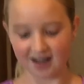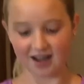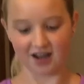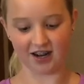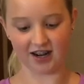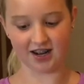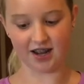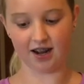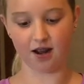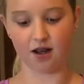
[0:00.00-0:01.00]
you're going to
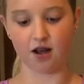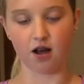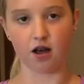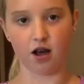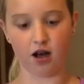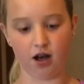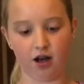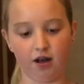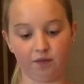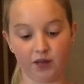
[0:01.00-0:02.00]
need
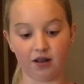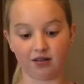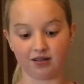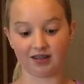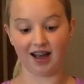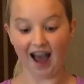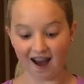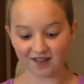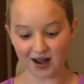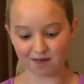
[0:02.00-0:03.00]
a
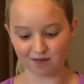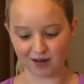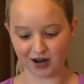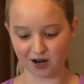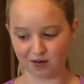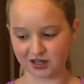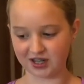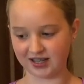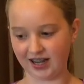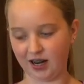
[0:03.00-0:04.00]
1/2 cup of butter, which
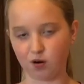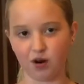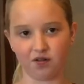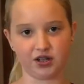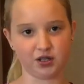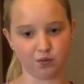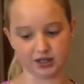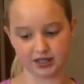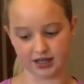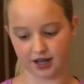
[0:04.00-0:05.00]
is like equivalent to 1
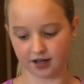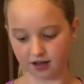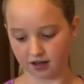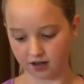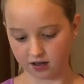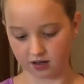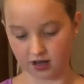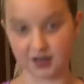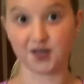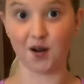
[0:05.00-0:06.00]
stick,
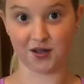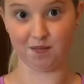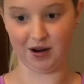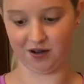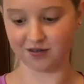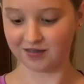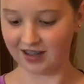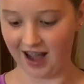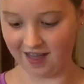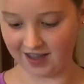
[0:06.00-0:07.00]
unsalted butter,
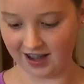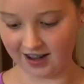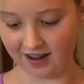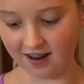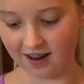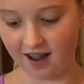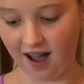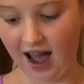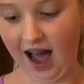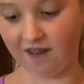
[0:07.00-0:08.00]
and then
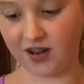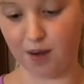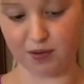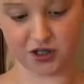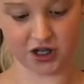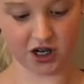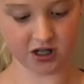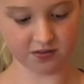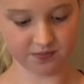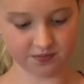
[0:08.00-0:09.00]
a 1/2 cup of
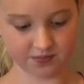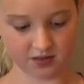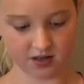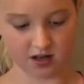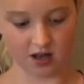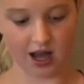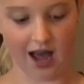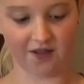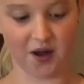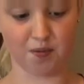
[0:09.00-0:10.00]
sugar,
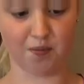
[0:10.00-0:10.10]
1/2 cup of